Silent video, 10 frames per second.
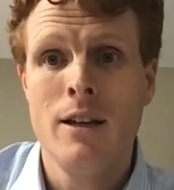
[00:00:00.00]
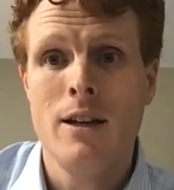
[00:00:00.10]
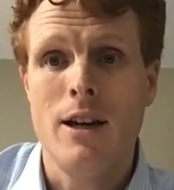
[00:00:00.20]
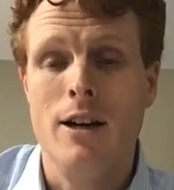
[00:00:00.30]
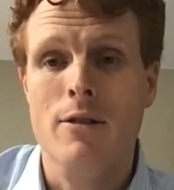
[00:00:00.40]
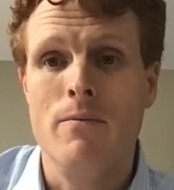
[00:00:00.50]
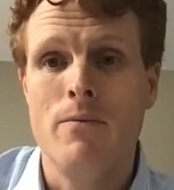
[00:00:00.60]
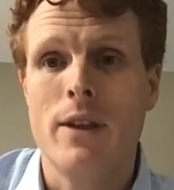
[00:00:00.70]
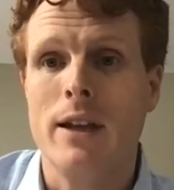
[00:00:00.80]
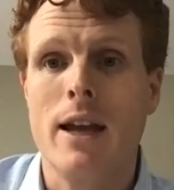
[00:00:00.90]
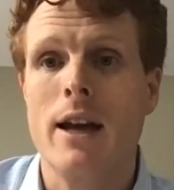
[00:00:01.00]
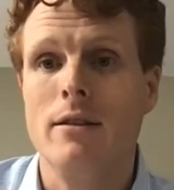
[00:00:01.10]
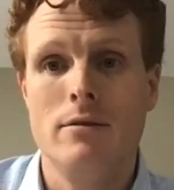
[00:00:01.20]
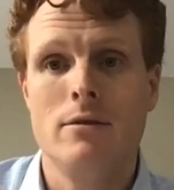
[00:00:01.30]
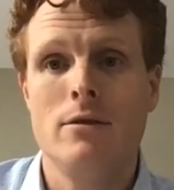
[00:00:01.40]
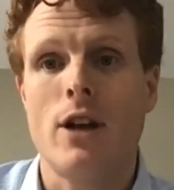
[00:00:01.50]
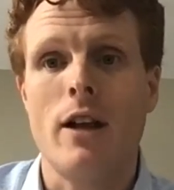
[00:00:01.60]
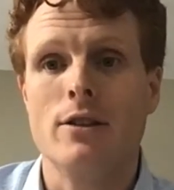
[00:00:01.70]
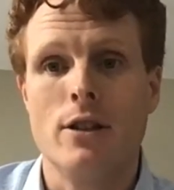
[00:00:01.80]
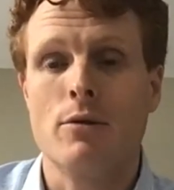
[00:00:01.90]
that
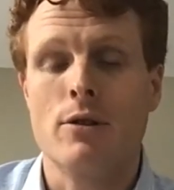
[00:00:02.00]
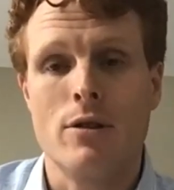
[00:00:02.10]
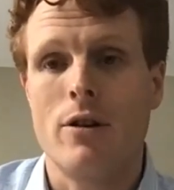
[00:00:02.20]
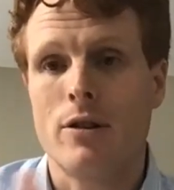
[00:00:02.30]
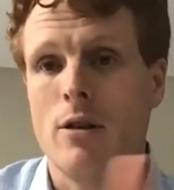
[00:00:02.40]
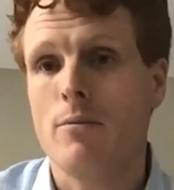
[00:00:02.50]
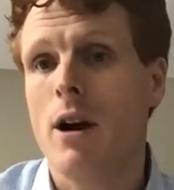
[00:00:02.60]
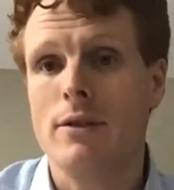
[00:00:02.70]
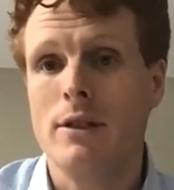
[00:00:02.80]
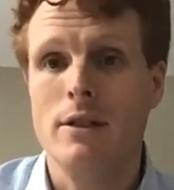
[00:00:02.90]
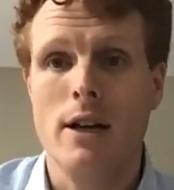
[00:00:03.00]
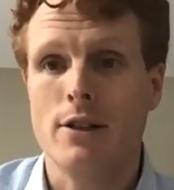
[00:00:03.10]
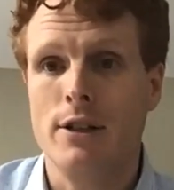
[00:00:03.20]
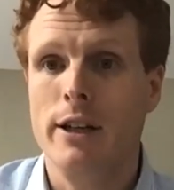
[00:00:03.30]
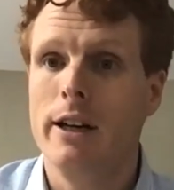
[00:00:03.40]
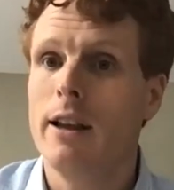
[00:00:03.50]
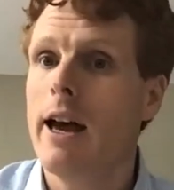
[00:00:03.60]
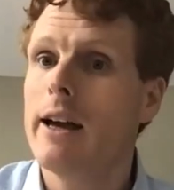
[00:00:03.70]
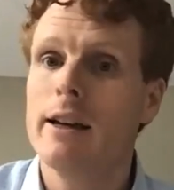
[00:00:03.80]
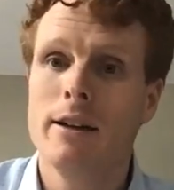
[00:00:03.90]
challenge there with those larger nonprofits is actually going to
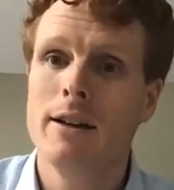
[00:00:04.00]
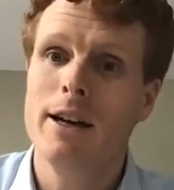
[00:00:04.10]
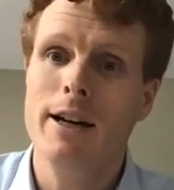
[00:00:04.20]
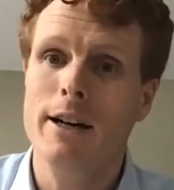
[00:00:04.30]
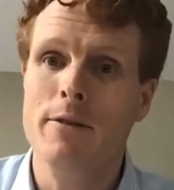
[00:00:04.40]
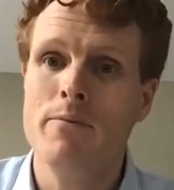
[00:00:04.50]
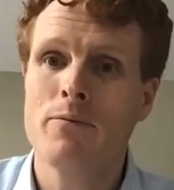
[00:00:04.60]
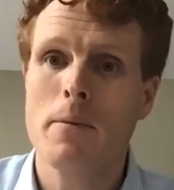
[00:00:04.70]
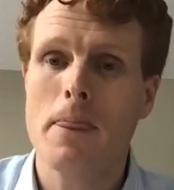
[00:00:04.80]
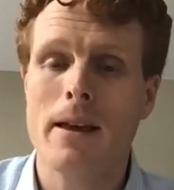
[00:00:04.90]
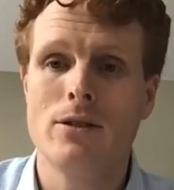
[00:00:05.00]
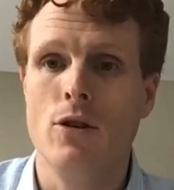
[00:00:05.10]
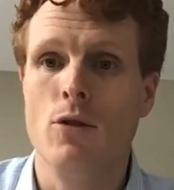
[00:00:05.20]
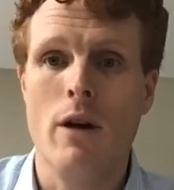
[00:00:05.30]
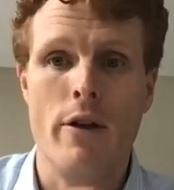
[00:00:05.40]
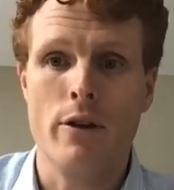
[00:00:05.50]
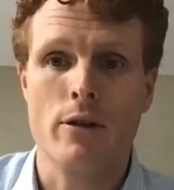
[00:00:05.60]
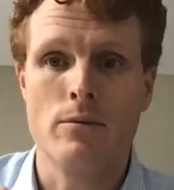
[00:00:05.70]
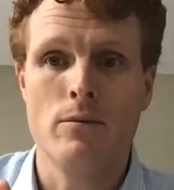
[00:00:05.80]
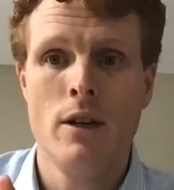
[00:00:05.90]
lag. So while
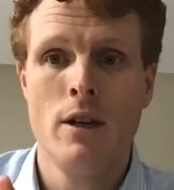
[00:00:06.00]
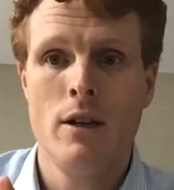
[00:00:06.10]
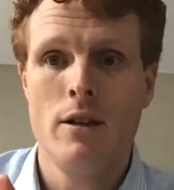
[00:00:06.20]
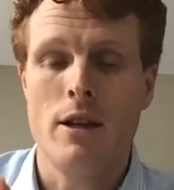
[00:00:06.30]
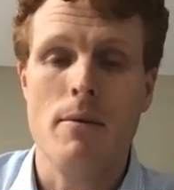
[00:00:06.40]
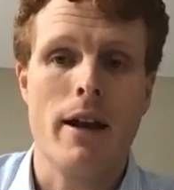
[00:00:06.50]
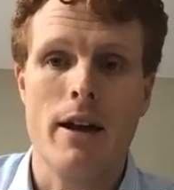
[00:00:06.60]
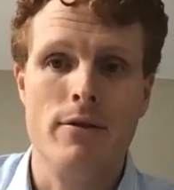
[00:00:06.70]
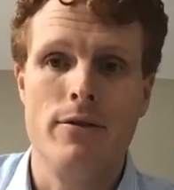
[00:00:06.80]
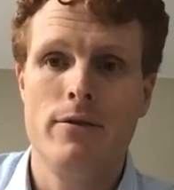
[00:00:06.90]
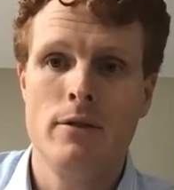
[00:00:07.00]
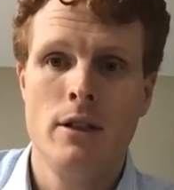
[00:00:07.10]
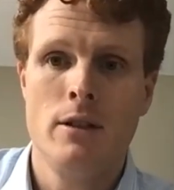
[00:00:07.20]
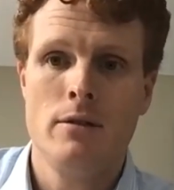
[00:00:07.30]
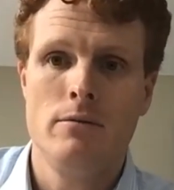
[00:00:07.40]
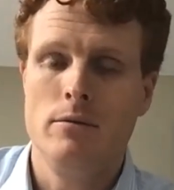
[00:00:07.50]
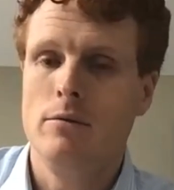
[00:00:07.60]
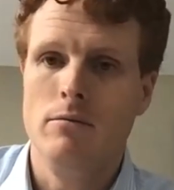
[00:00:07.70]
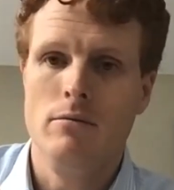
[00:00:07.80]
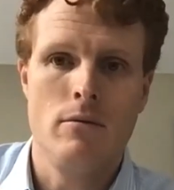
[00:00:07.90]
they might have
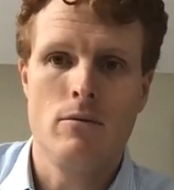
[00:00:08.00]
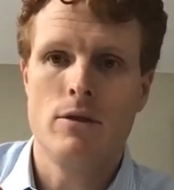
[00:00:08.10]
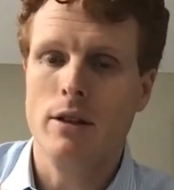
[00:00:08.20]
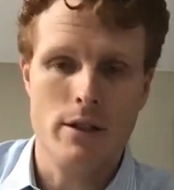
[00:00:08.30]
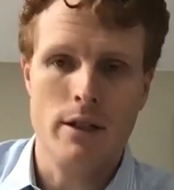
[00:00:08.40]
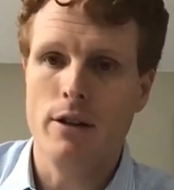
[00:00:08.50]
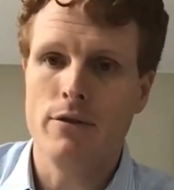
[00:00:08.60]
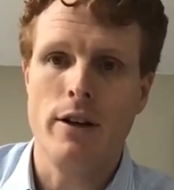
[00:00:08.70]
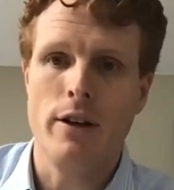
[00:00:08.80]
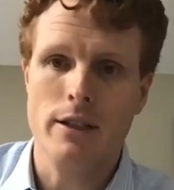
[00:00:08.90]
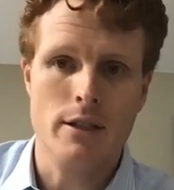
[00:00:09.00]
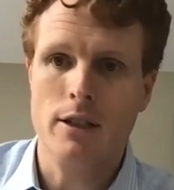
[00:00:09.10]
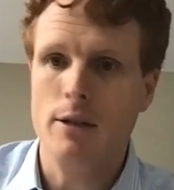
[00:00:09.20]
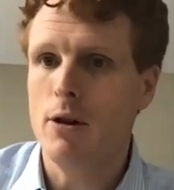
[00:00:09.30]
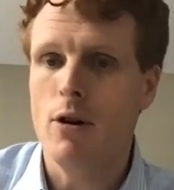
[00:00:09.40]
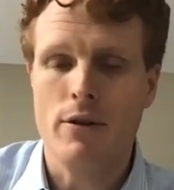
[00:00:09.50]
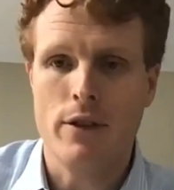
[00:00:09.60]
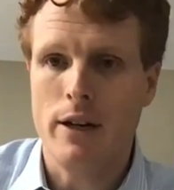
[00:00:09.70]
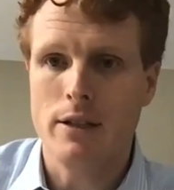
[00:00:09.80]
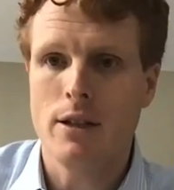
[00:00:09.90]
solicited their funding to keep going for
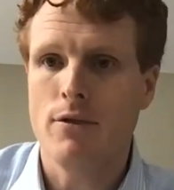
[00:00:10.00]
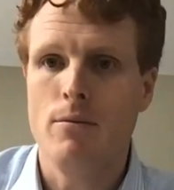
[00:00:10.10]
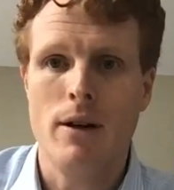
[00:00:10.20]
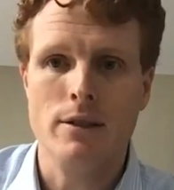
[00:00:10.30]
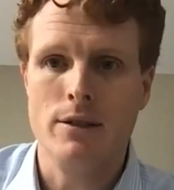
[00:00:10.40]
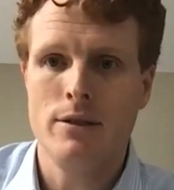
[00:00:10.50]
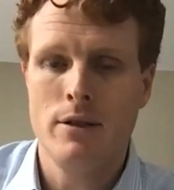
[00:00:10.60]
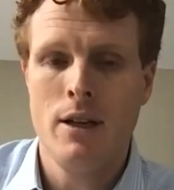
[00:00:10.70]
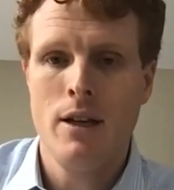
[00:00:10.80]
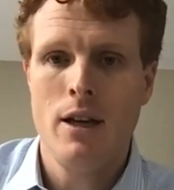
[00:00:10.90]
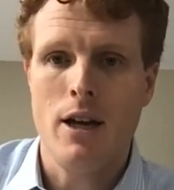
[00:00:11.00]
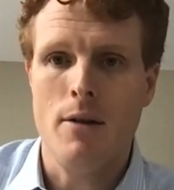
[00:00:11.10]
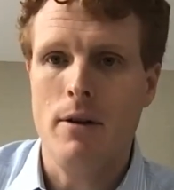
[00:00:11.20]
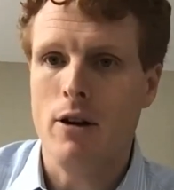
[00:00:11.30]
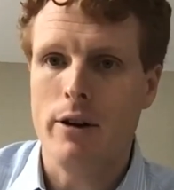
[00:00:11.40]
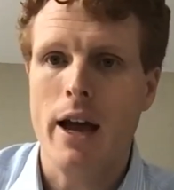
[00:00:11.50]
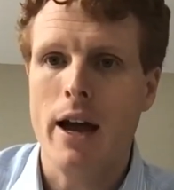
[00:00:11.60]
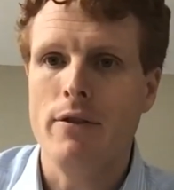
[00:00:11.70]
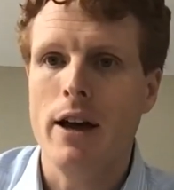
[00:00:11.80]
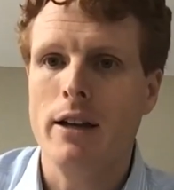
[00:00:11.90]
the next several months, and already
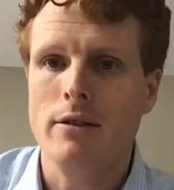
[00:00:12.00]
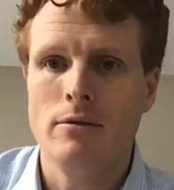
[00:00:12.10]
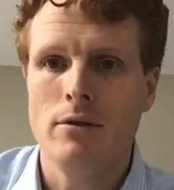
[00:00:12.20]
have that